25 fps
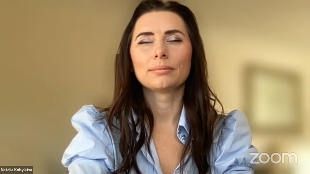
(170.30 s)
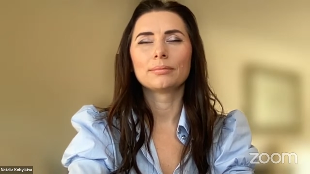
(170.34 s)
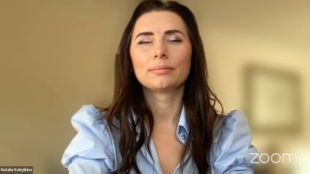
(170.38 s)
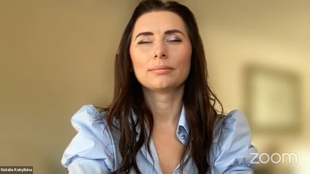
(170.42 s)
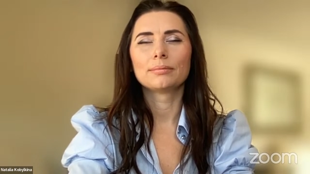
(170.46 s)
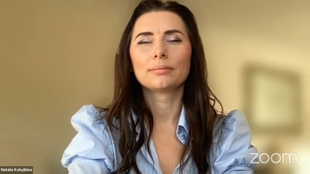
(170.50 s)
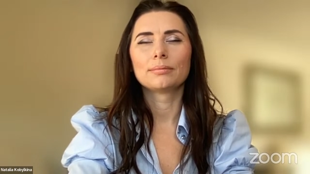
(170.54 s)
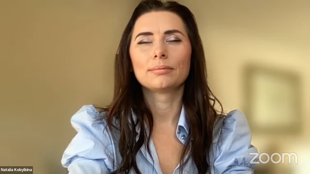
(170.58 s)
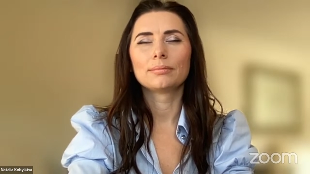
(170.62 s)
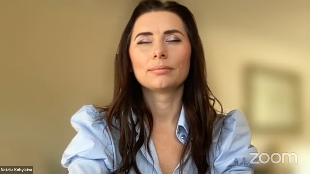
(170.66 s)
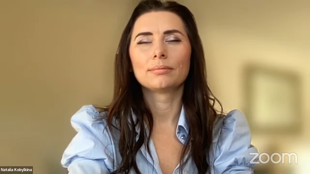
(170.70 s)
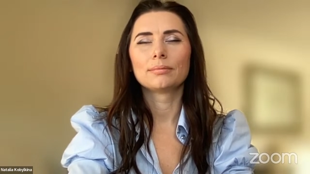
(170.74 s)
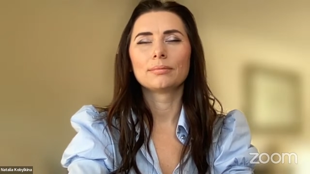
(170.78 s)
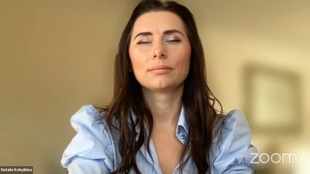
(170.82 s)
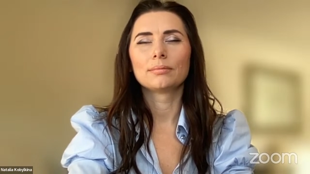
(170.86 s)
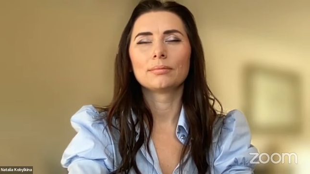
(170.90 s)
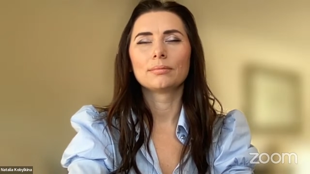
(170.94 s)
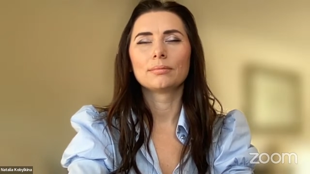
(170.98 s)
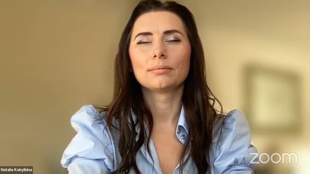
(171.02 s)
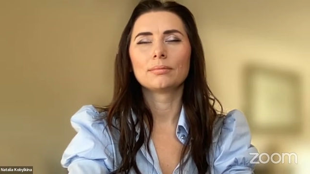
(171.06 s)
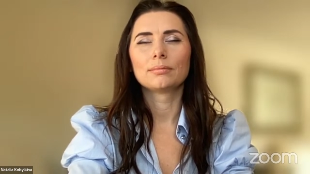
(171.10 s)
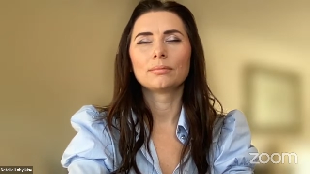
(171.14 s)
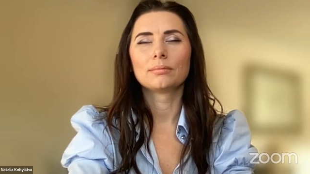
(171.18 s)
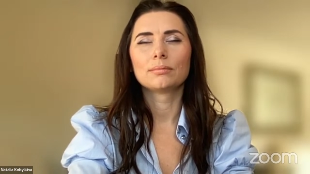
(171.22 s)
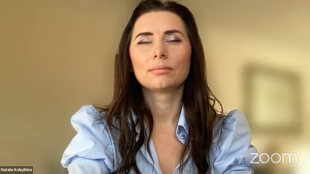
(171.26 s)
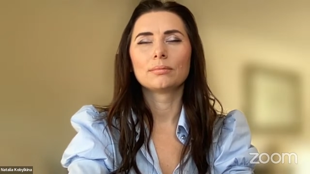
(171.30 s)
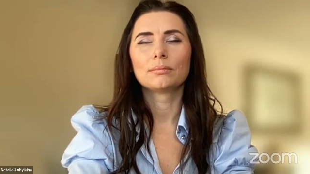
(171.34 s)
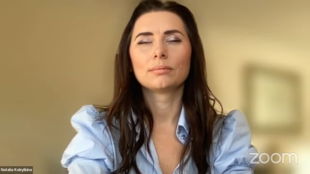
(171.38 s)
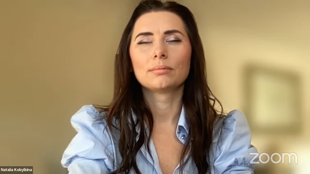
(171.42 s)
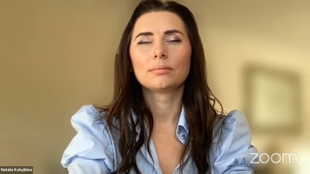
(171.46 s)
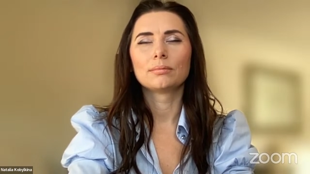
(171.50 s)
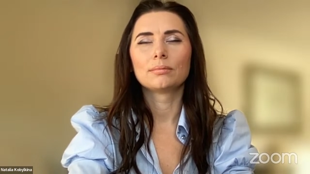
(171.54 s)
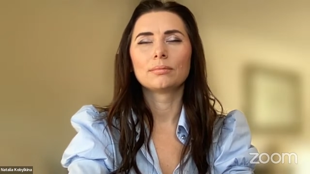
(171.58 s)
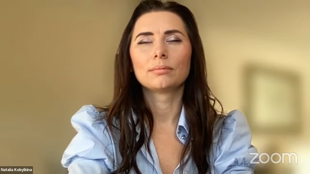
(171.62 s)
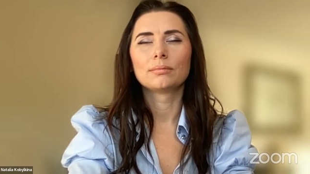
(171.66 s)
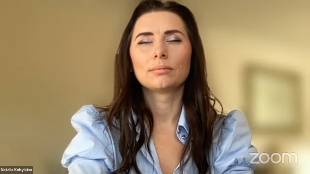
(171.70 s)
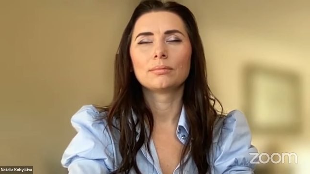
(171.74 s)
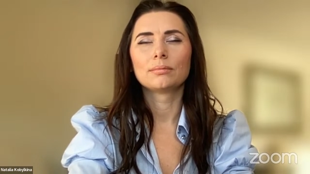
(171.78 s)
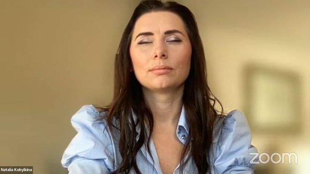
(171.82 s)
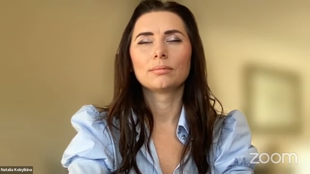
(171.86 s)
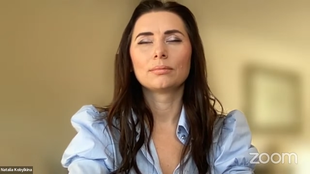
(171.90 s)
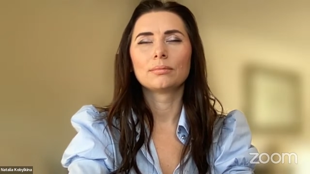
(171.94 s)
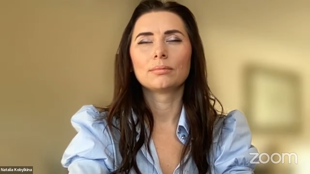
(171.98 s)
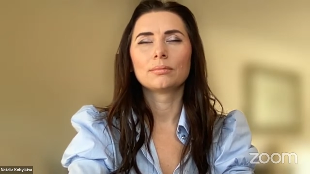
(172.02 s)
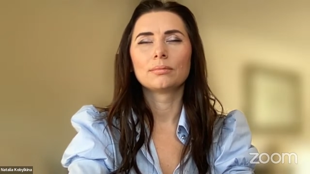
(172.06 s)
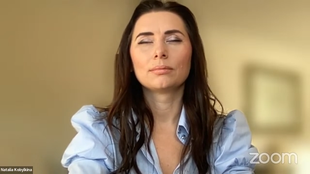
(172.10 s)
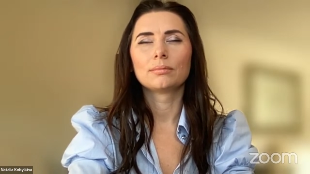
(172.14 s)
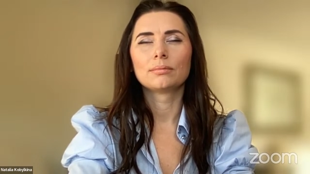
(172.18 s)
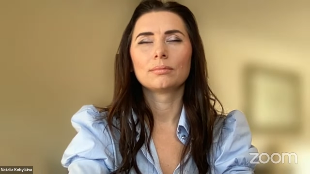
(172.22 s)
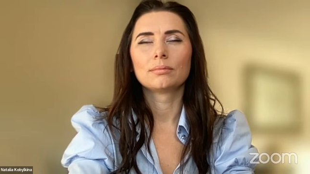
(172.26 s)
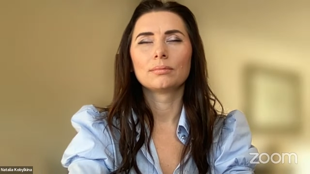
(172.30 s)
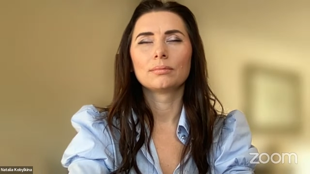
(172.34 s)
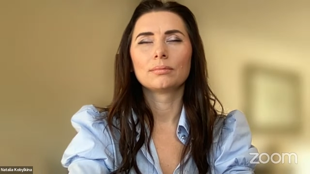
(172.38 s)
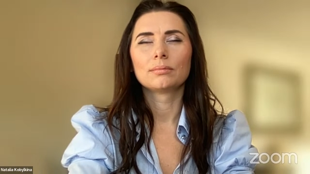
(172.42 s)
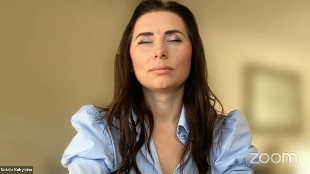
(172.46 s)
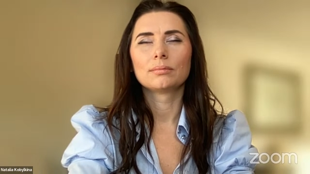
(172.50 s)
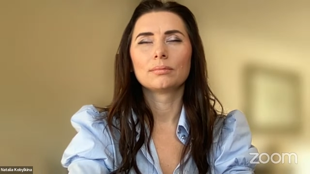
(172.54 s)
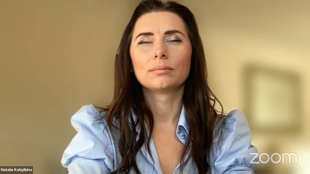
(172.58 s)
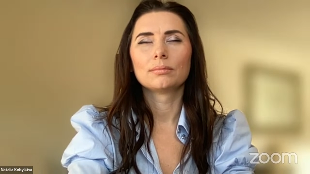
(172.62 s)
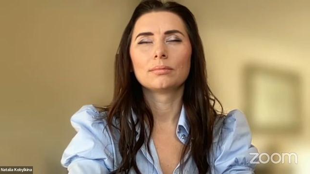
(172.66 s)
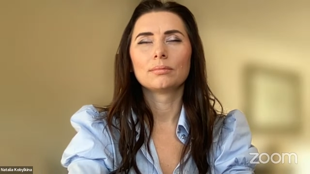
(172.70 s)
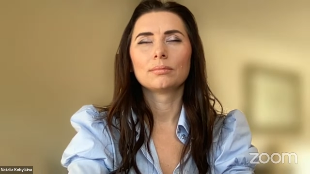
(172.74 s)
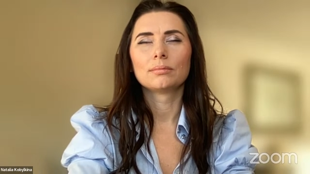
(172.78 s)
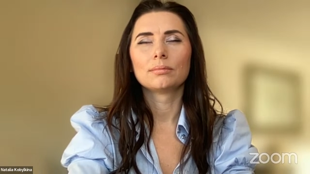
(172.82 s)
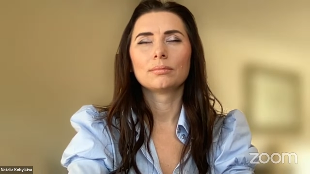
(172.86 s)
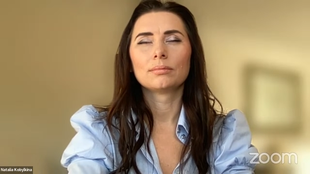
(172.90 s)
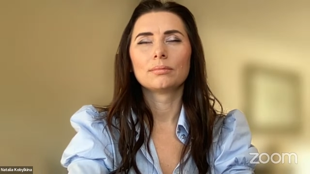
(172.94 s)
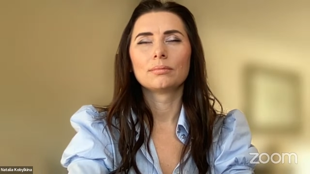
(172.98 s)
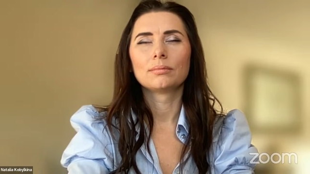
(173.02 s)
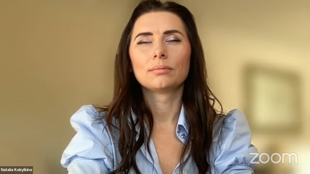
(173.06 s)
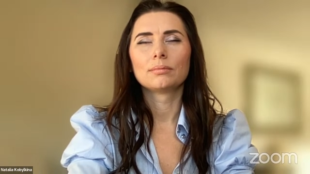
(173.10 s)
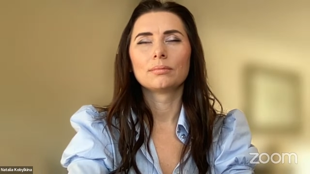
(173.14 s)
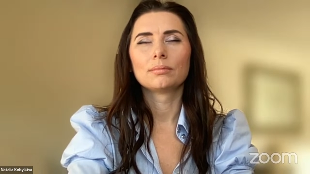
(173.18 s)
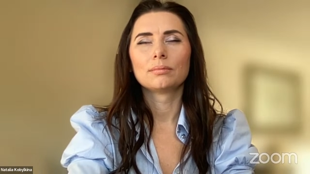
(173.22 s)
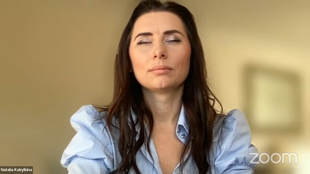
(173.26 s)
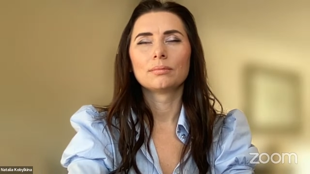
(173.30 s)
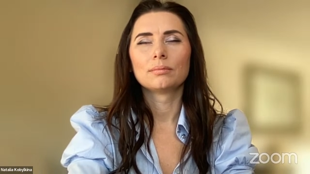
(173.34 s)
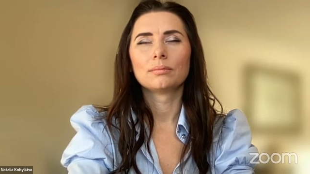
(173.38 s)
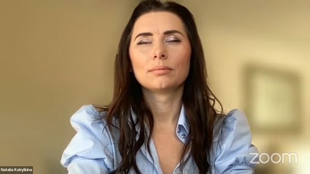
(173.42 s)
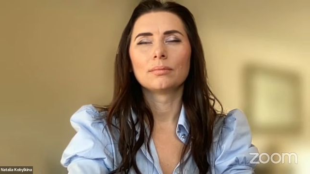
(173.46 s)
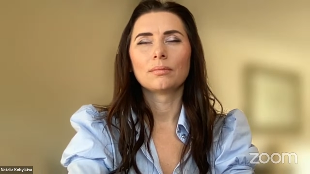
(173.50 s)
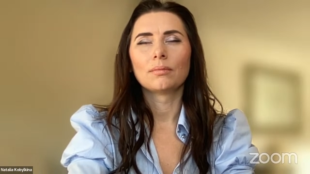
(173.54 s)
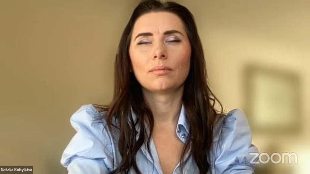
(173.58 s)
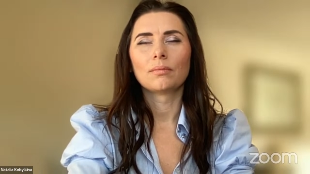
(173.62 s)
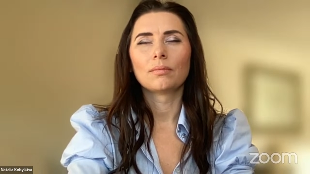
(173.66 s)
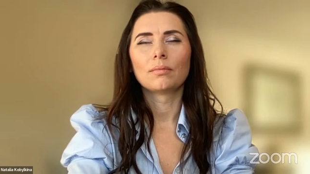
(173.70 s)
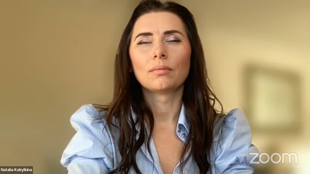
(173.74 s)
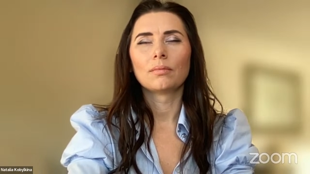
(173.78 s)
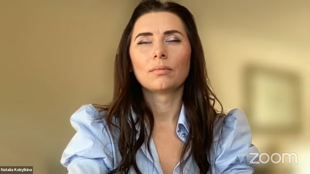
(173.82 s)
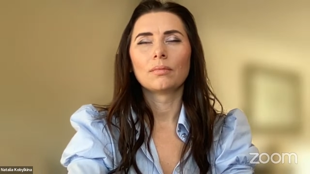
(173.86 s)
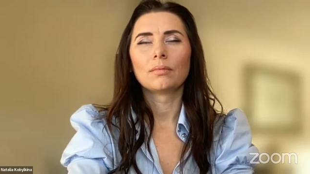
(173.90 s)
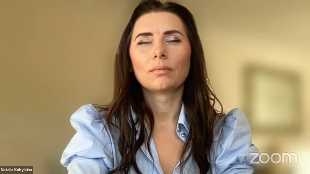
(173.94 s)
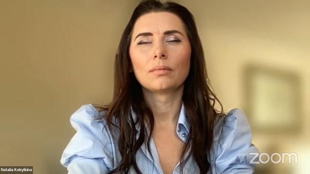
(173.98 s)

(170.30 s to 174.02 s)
[no speech]